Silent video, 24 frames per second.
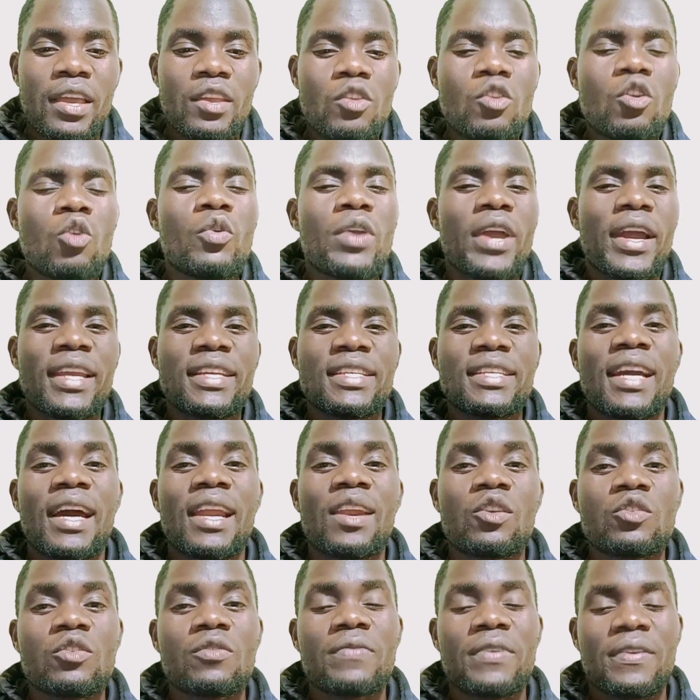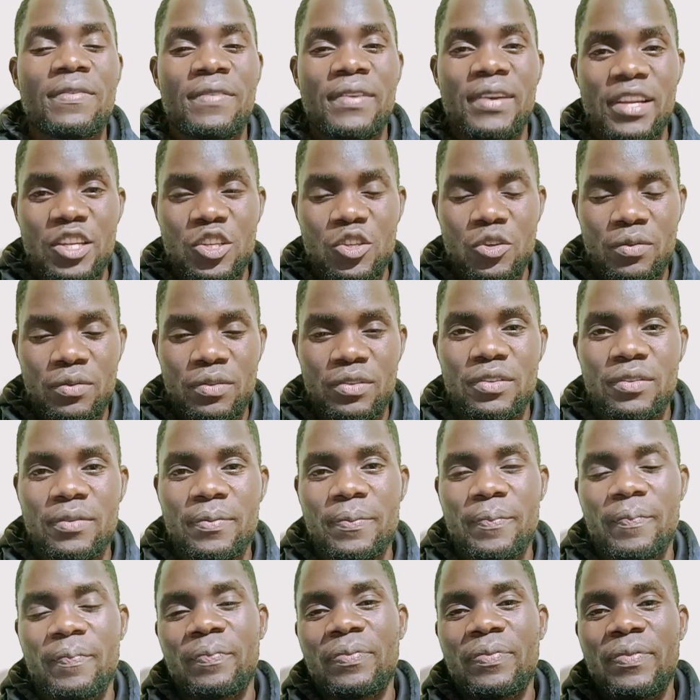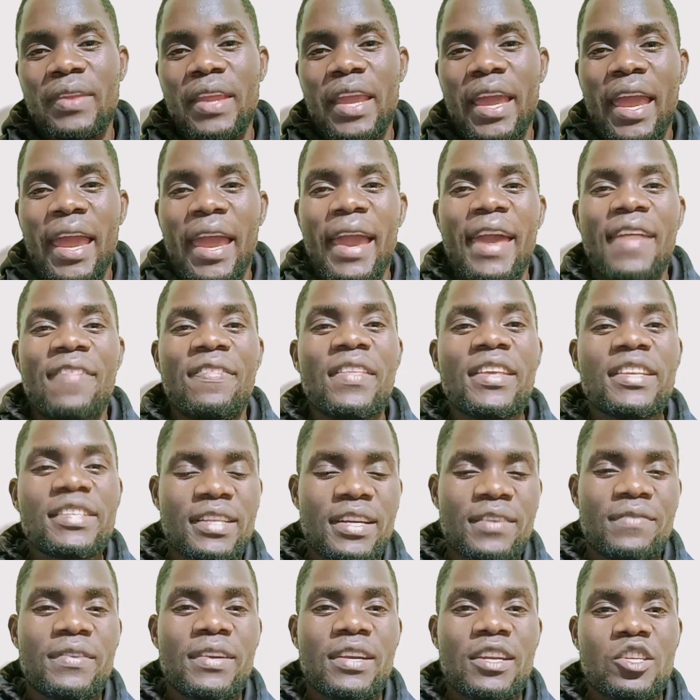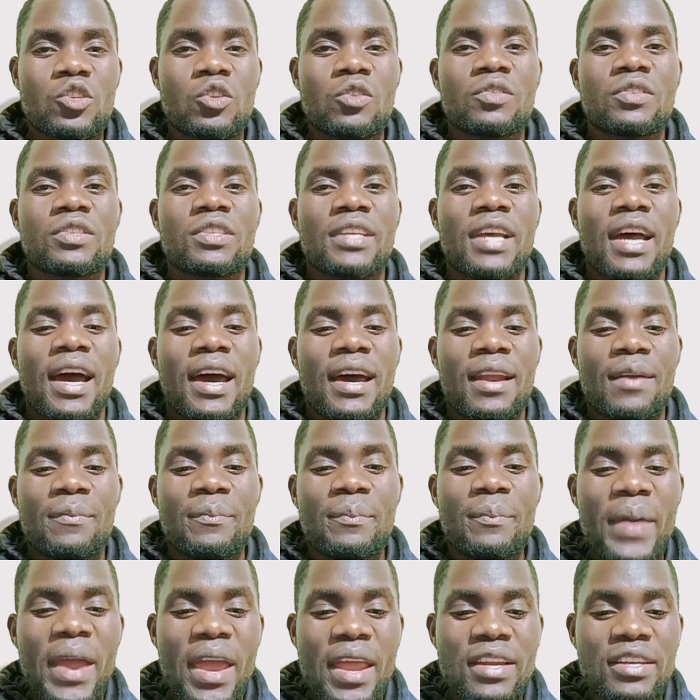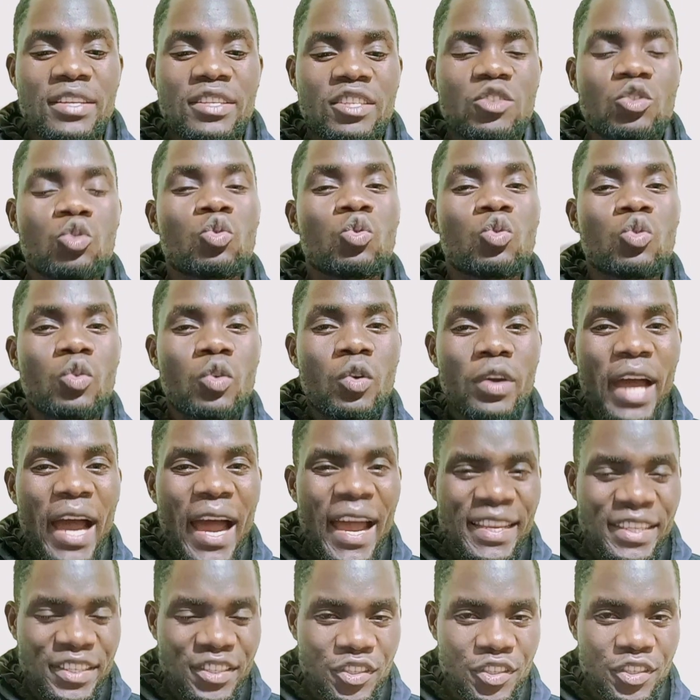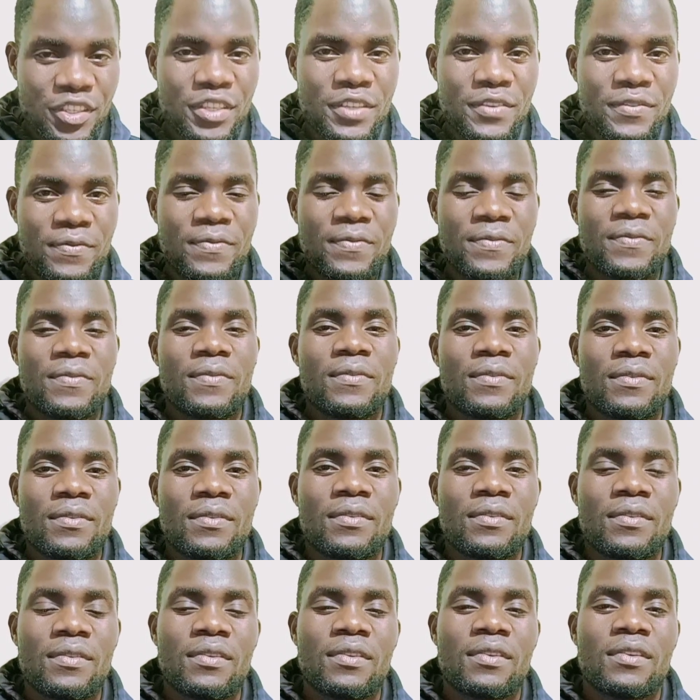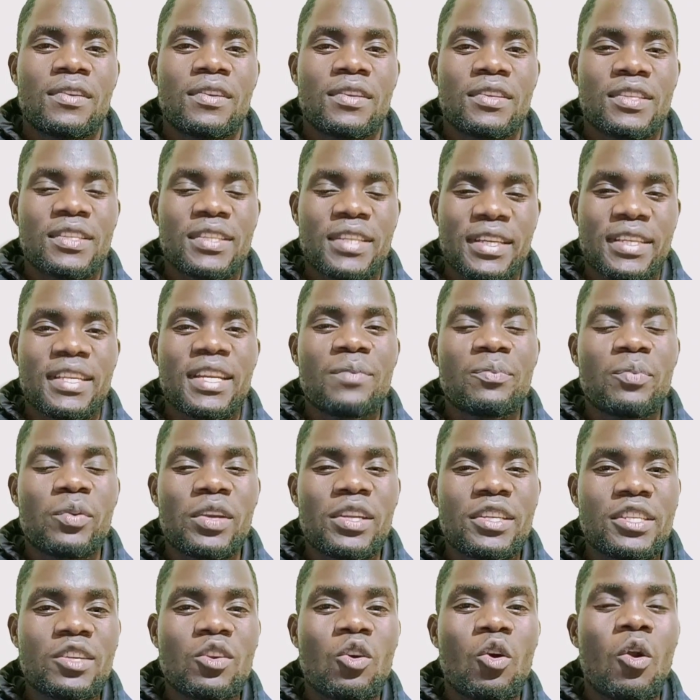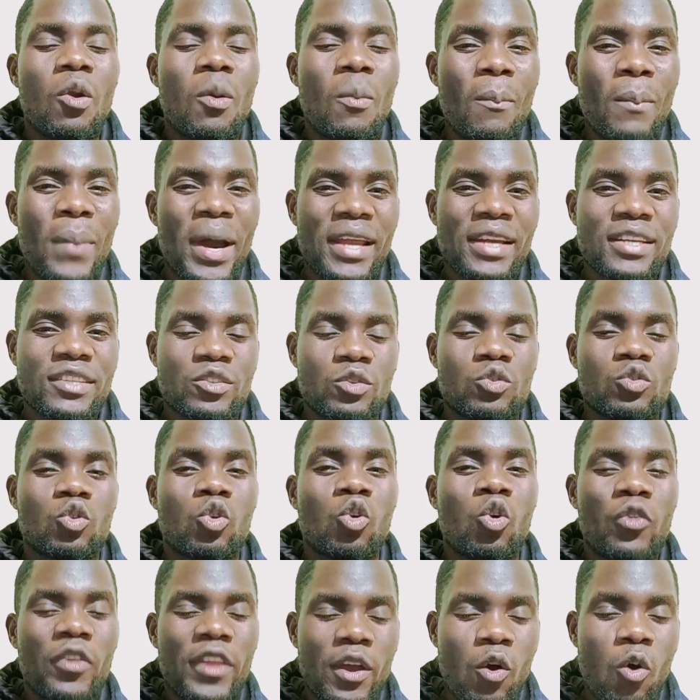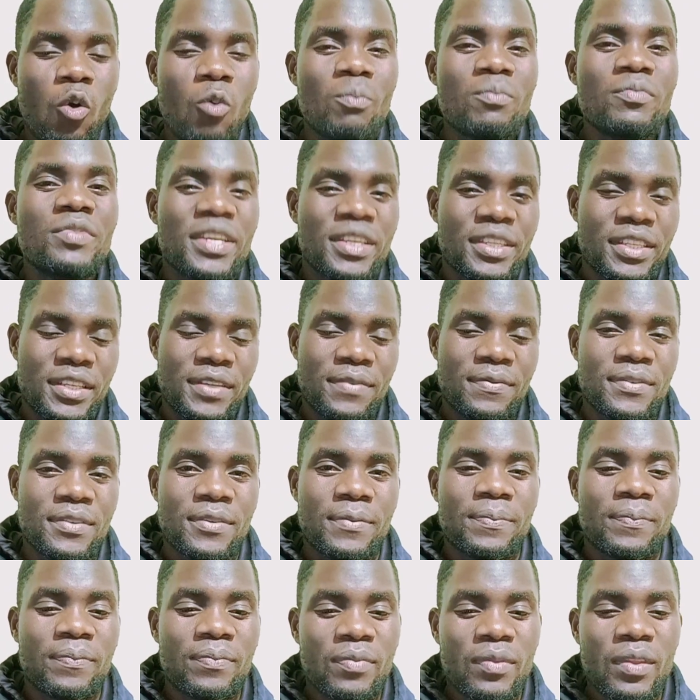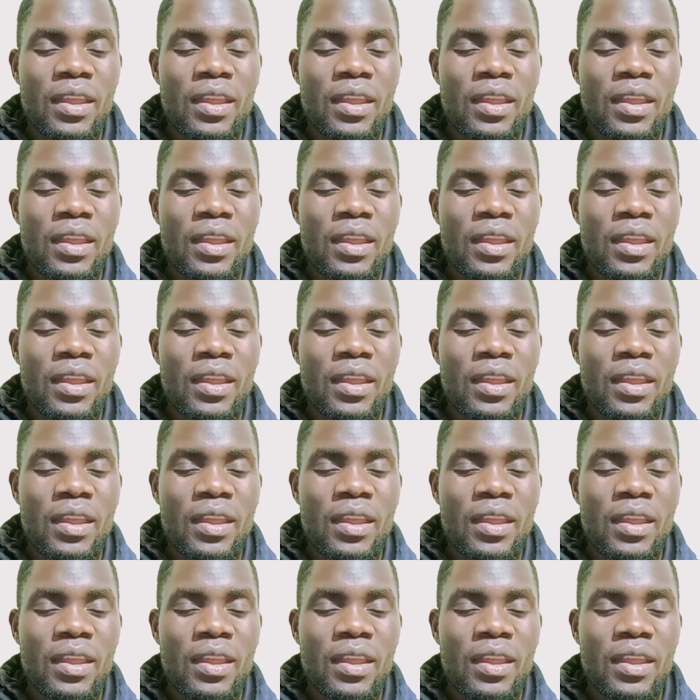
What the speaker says: you know, we are getting a lot of revelations. And these revelations are meant to achieve certain political milestones or the objectives.